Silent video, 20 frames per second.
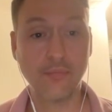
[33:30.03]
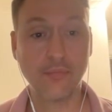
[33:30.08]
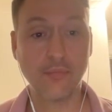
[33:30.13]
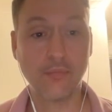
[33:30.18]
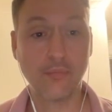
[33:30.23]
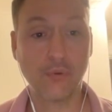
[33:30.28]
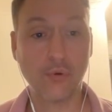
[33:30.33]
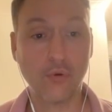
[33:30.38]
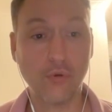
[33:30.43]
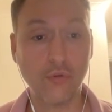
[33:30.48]

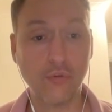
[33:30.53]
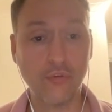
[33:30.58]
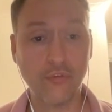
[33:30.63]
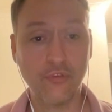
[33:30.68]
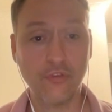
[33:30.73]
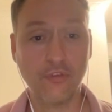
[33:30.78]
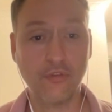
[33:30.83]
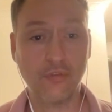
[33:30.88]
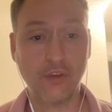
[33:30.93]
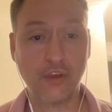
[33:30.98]
pause
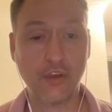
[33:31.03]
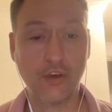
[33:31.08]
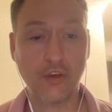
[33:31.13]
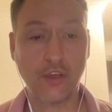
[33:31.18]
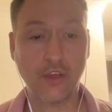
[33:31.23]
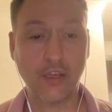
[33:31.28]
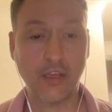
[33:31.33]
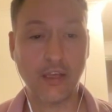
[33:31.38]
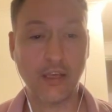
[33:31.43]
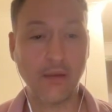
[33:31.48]
the video
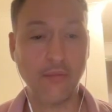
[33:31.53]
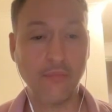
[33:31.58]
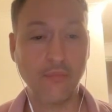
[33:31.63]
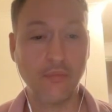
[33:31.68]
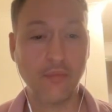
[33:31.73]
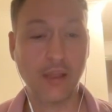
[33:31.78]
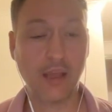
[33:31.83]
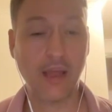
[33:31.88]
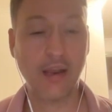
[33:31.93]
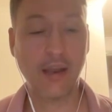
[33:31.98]
here
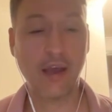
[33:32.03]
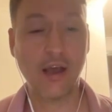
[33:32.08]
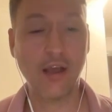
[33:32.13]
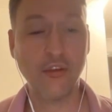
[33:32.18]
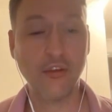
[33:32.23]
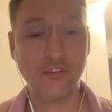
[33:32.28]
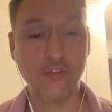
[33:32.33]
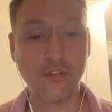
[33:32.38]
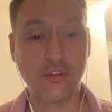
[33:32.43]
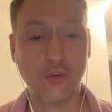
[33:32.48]
and
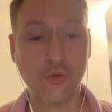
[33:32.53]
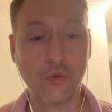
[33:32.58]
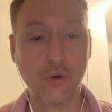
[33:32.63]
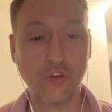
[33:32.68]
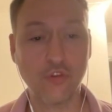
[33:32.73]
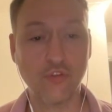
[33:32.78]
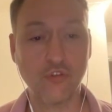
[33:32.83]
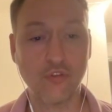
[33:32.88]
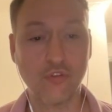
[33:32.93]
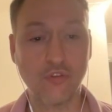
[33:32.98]
ask the
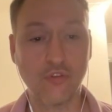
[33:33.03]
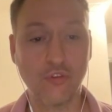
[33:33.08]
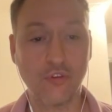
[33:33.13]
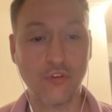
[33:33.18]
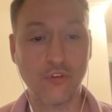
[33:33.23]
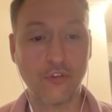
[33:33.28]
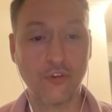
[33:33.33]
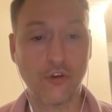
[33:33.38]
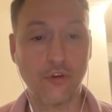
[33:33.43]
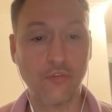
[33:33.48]
question to
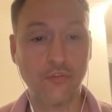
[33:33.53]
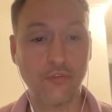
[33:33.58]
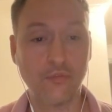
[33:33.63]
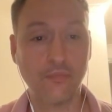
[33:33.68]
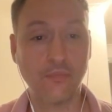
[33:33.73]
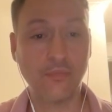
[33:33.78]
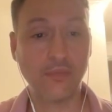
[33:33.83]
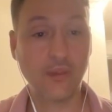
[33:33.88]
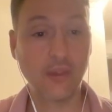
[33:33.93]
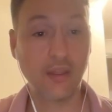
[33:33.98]
yourself,
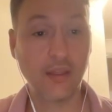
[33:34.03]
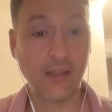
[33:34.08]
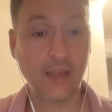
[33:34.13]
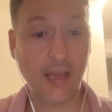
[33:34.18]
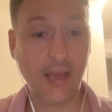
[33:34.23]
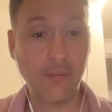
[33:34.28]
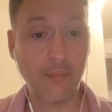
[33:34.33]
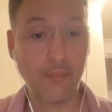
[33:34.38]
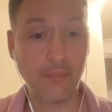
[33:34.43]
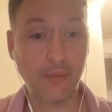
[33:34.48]

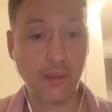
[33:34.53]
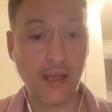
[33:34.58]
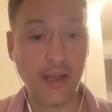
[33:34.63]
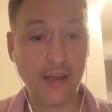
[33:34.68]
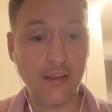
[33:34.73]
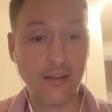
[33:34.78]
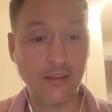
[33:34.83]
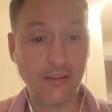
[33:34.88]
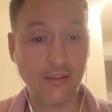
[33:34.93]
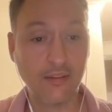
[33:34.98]
can
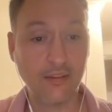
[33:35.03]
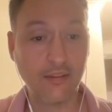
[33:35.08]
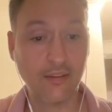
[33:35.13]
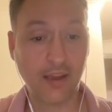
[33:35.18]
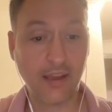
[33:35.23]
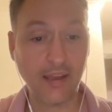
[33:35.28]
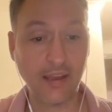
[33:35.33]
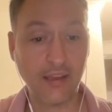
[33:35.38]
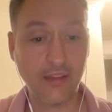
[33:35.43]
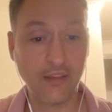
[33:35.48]
black
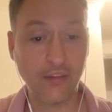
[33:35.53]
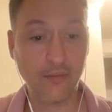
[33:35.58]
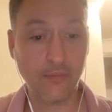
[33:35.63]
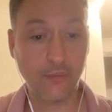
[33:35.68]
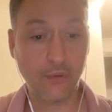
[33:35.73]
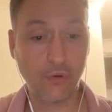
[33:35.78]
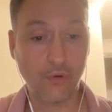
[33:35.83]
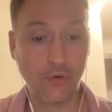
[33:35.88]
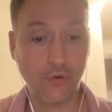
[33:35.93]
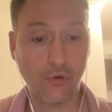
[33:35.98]
take this
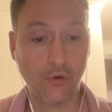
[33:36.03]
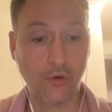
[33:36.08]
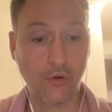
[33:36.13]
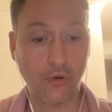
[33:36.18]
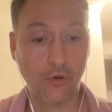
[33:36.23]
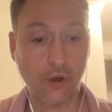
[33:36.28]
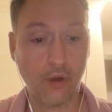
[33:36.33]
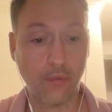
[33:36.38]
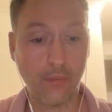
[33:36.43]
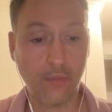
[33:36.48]
pawn
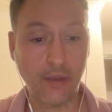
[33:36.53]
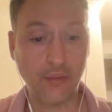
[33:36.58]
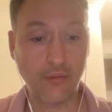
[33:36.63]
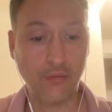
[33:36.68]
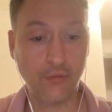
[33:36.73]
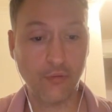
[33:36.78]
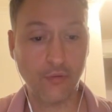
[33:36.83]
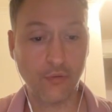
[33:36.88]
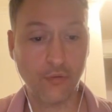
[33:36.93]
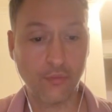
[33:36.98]
on
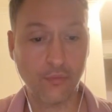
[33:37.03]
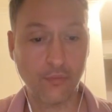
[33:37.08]
b2?